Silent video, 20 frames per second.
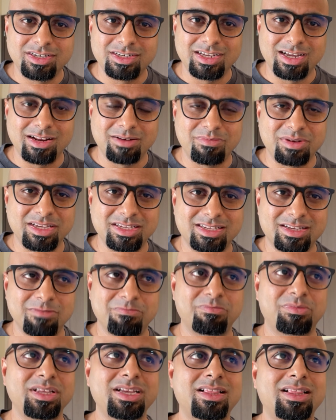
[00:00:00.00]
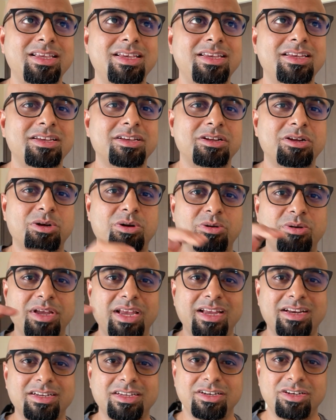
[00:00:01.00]
database completely,
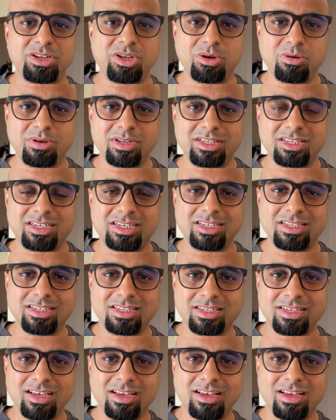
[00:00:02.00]
create a new instance,